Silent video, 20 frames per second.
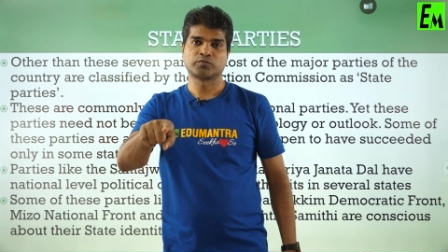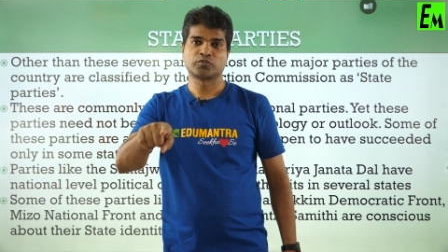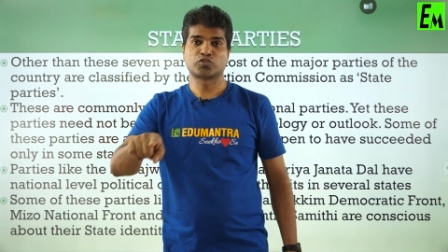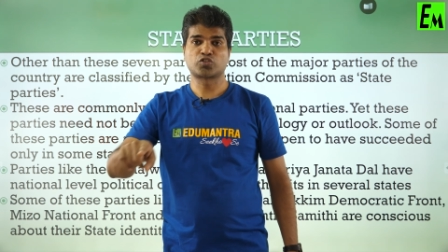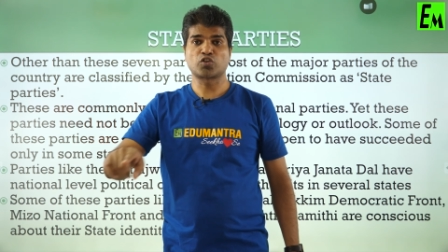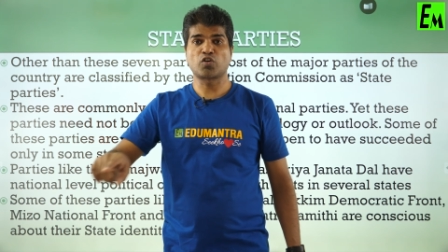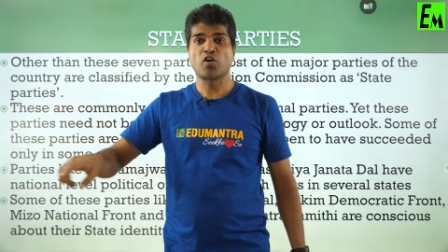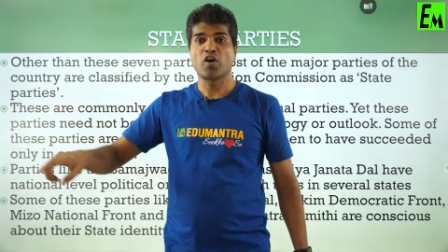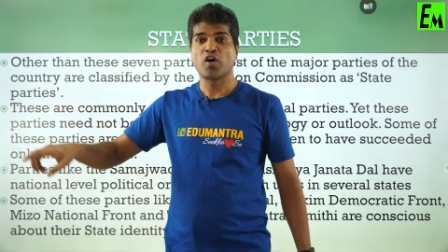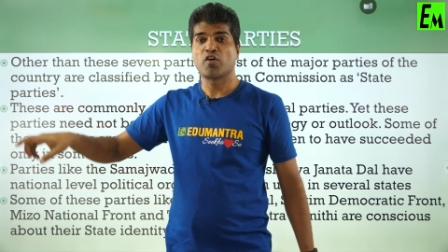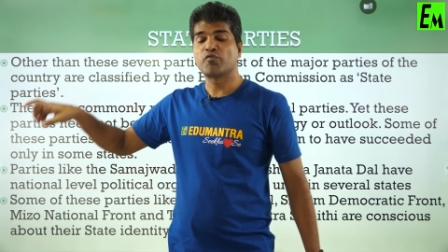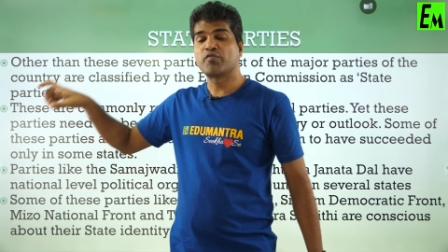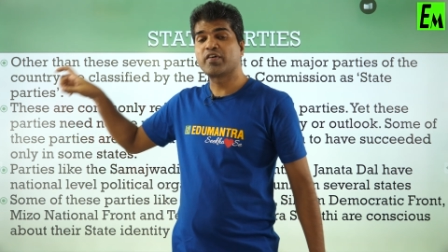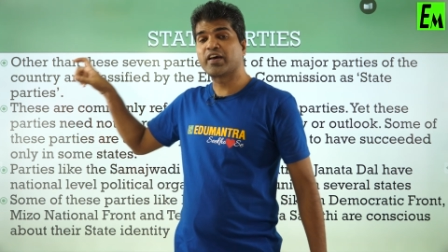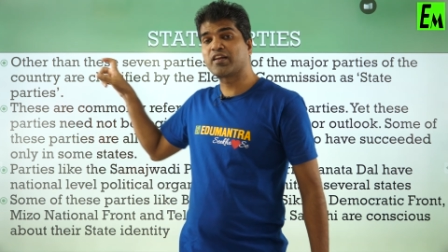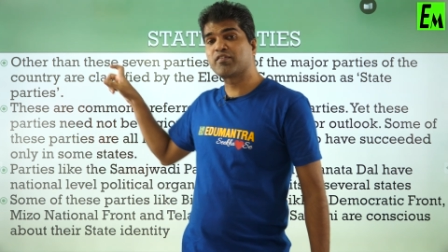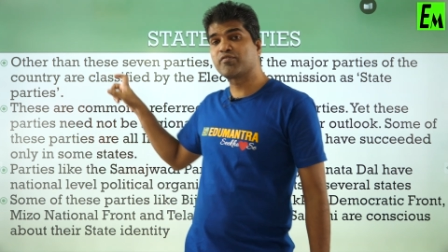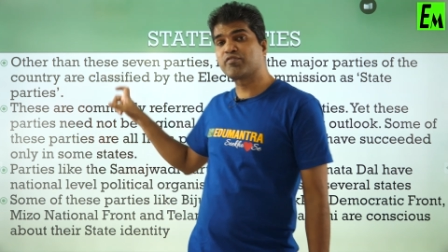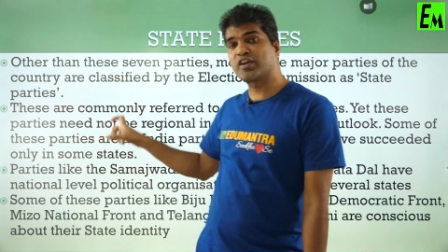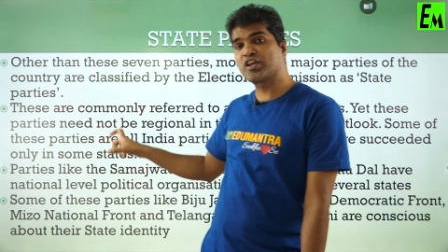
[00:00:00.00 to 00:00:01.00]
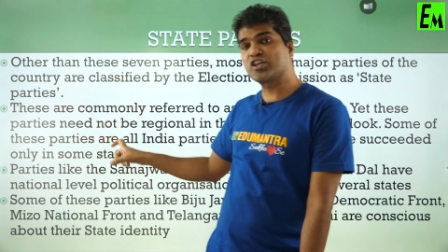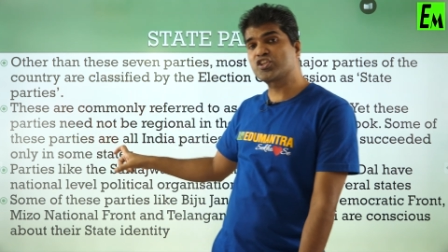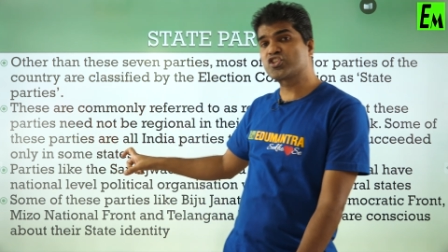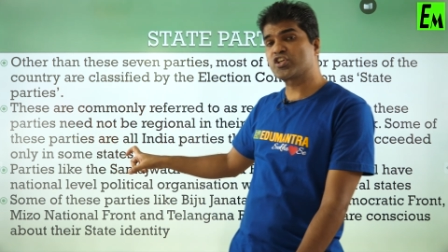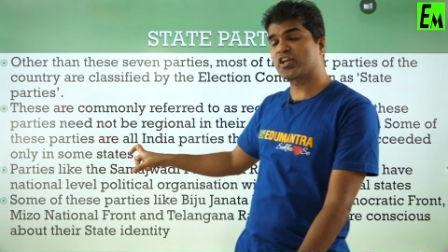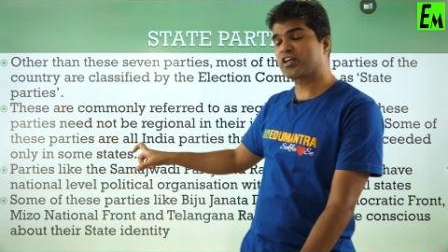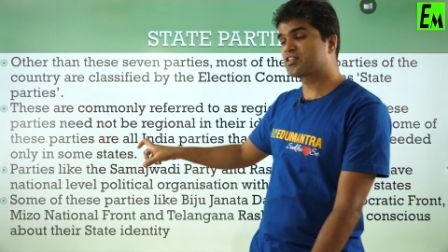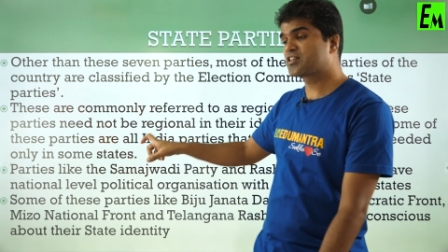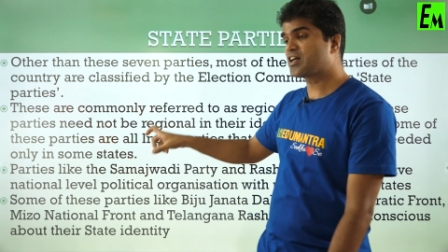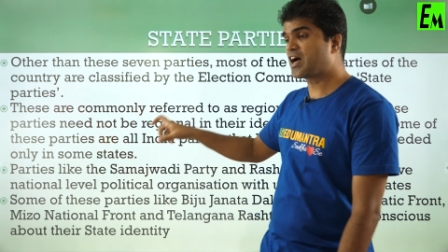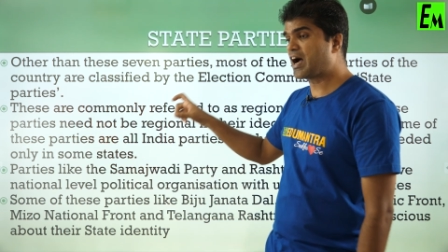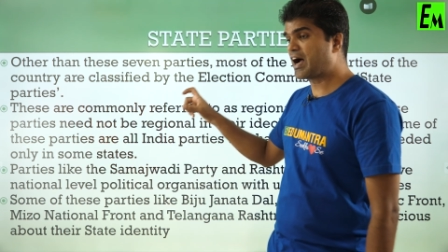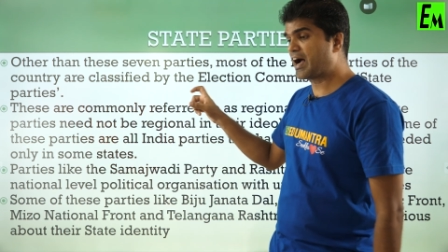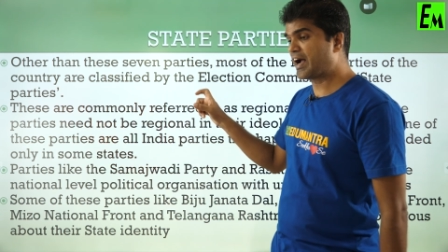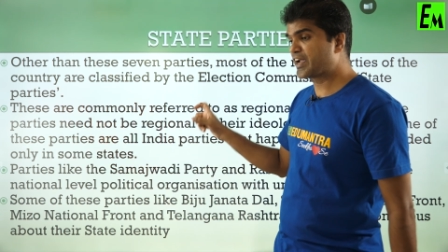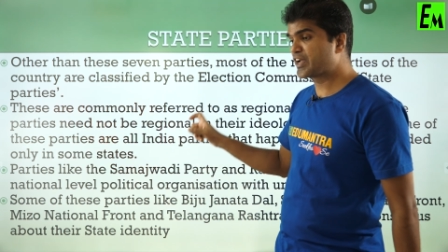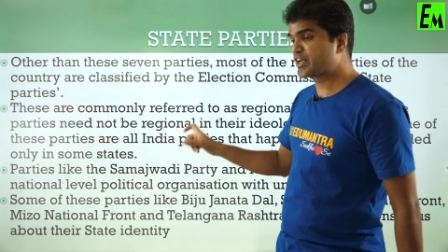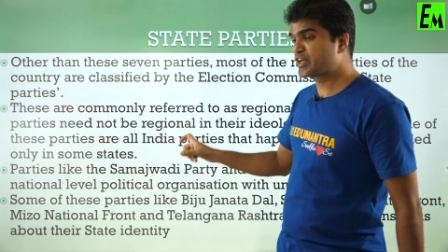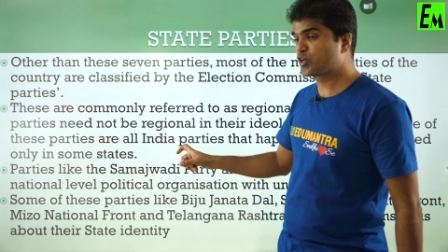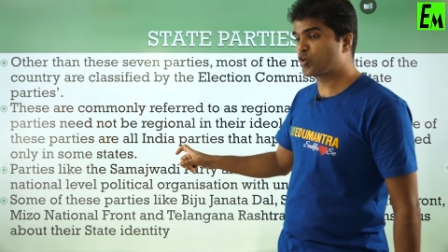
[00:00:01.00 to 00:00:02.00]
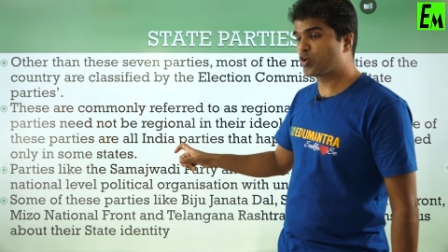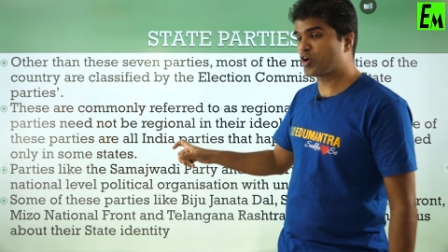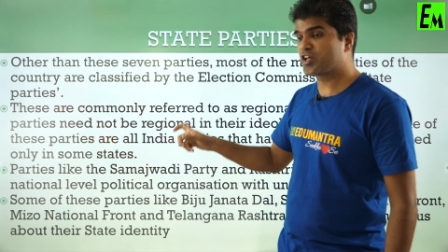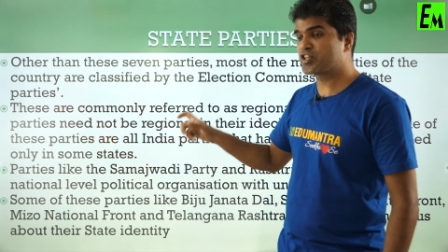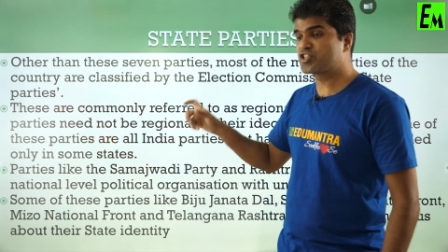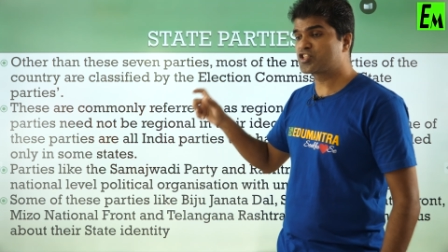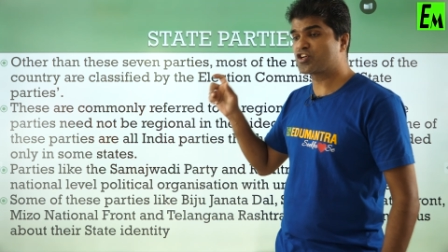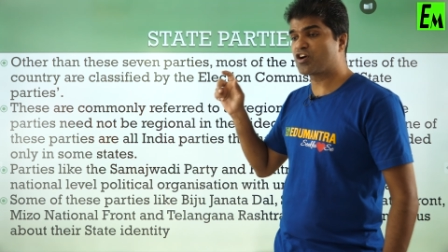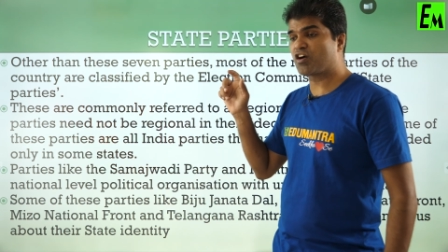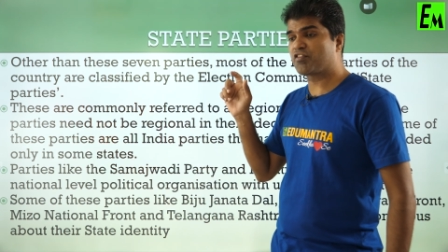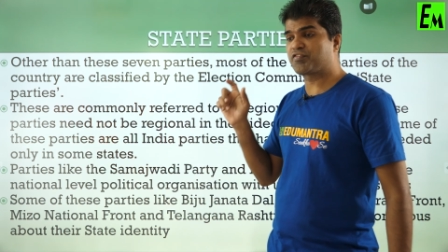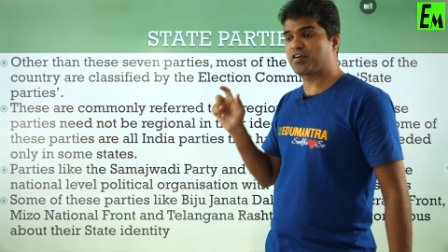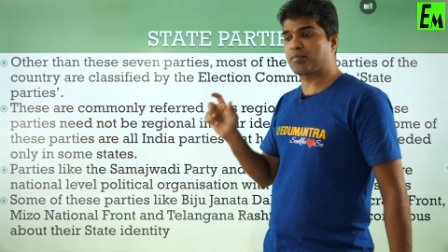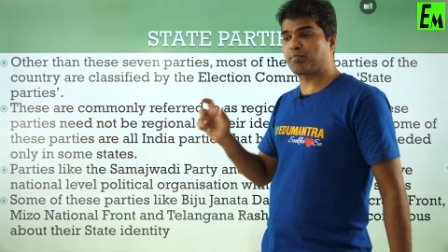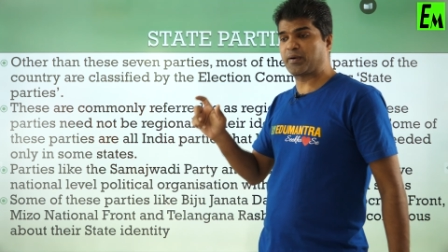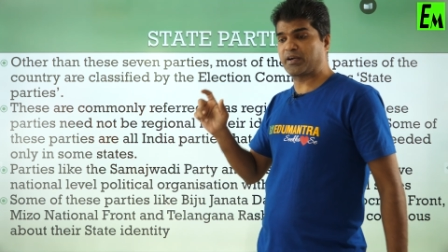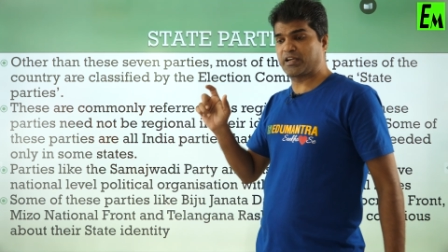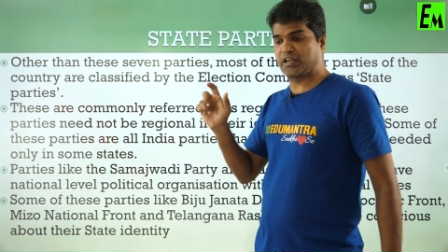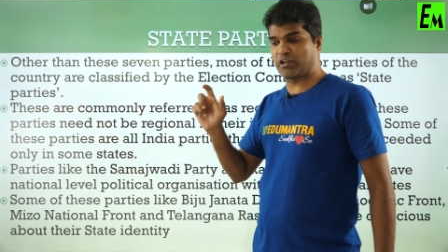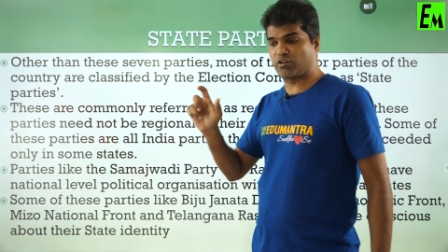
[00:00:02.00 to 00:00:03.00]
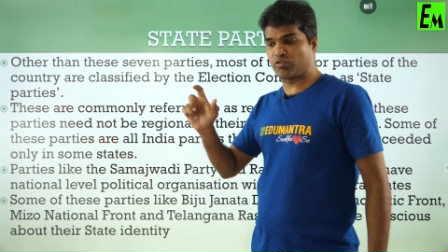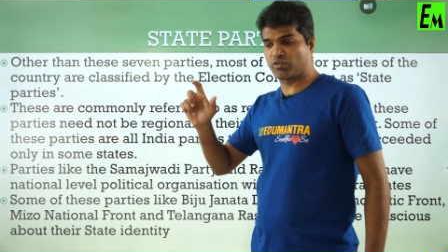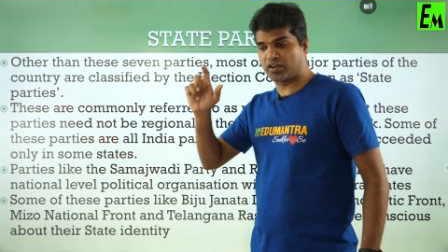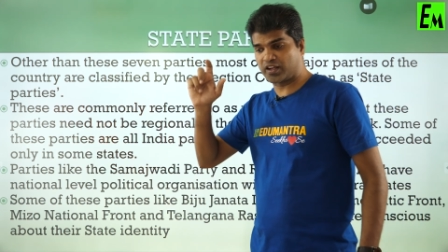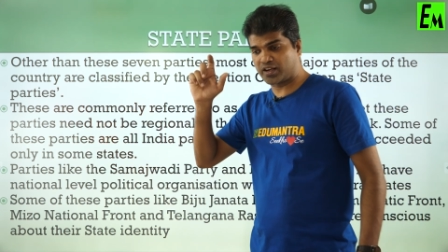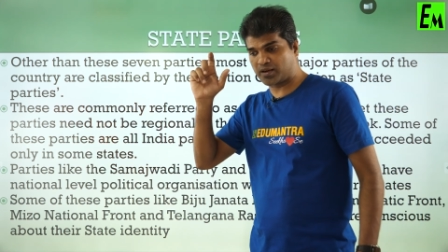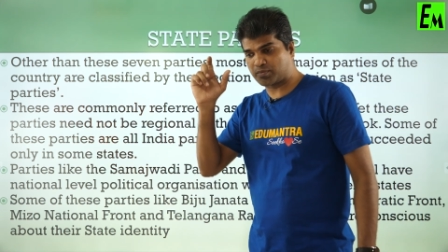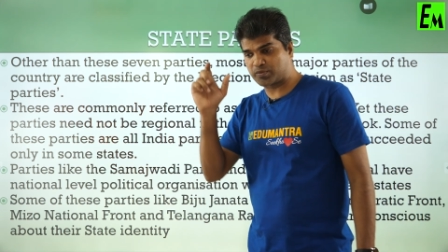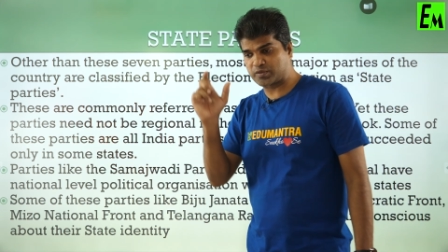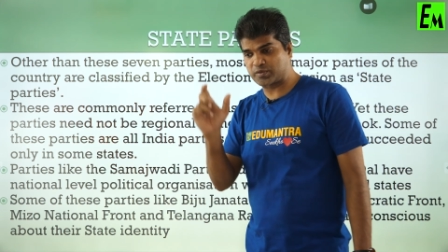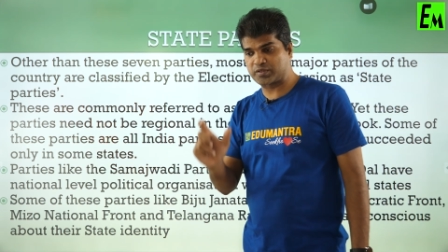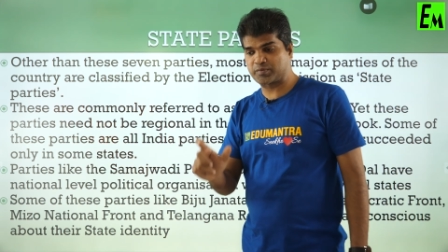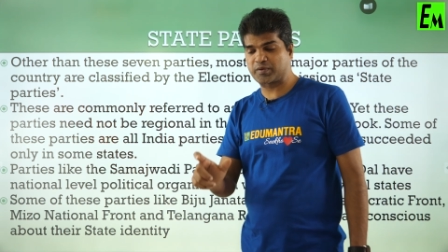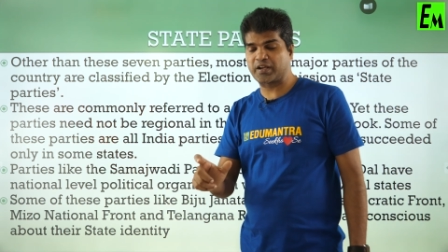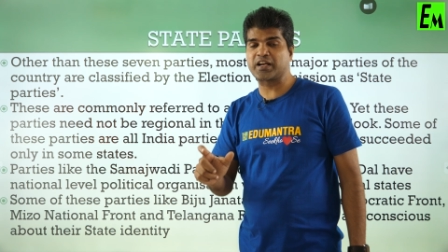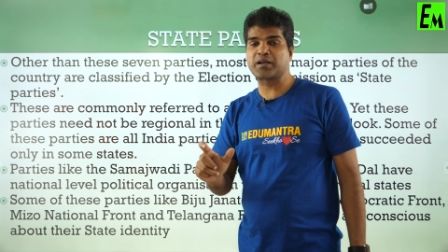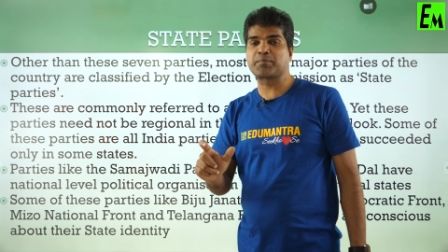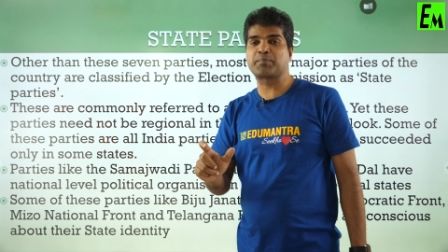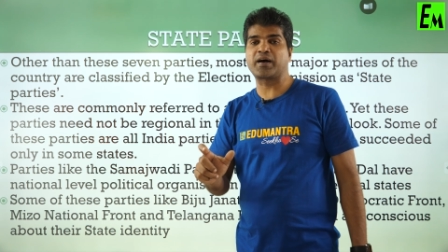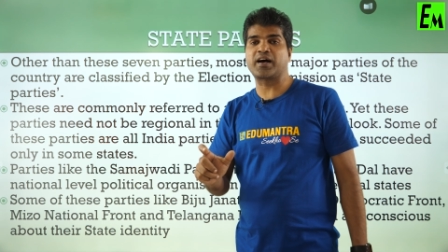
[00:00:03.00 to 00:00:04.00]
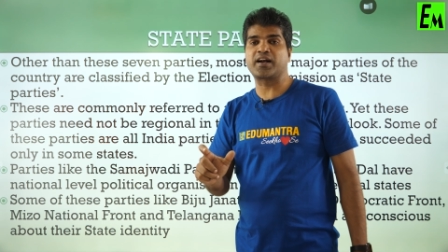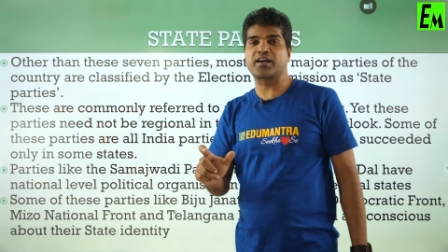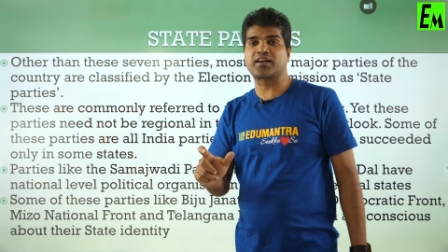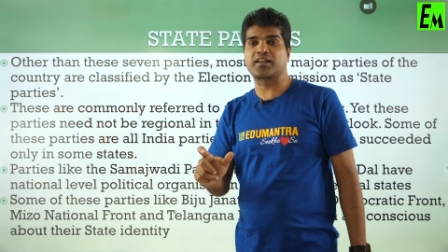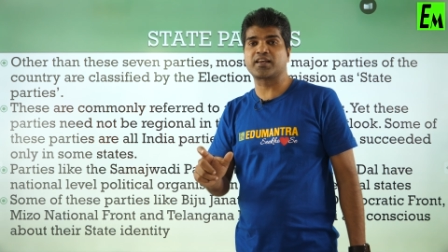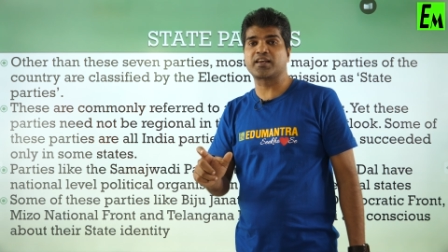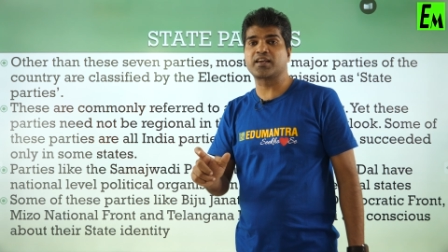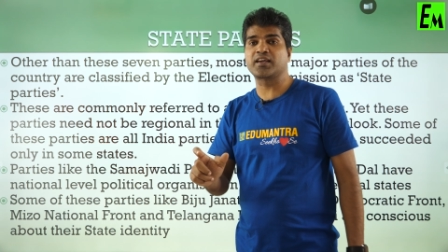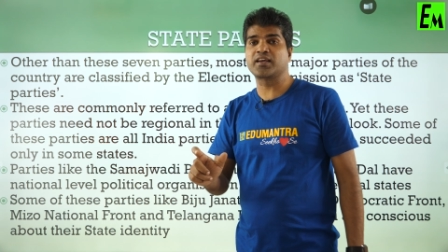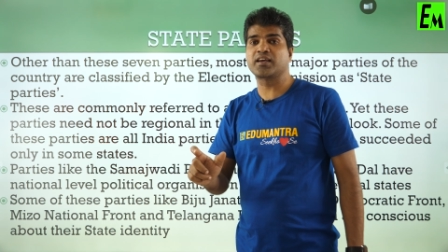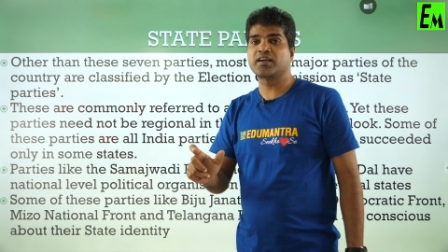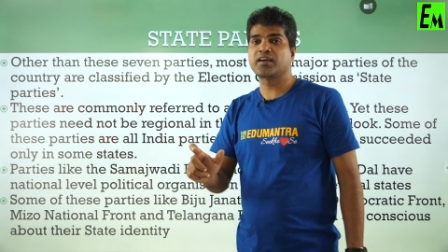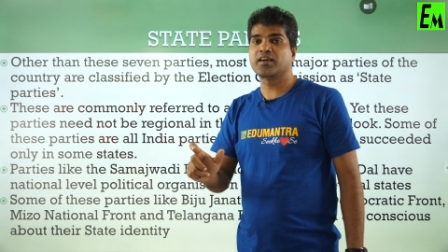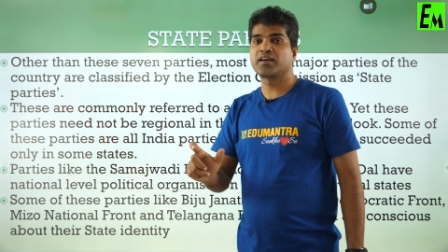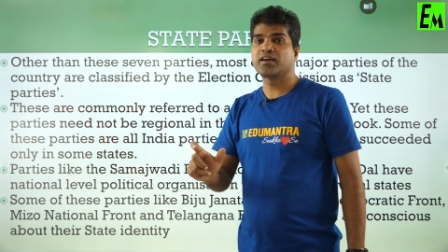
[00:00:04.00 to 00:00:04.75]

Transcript: So, when we check the ideology of a particular state party,